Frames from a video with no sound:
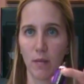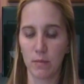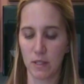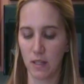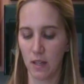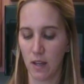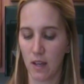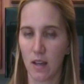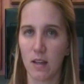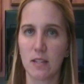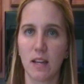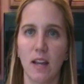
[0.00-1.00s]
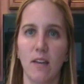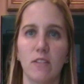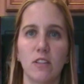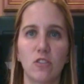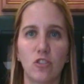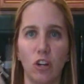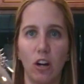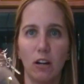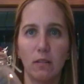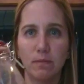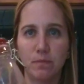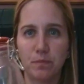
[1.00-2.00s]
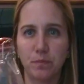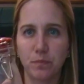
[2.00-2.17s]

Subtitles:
empty is I have this jar.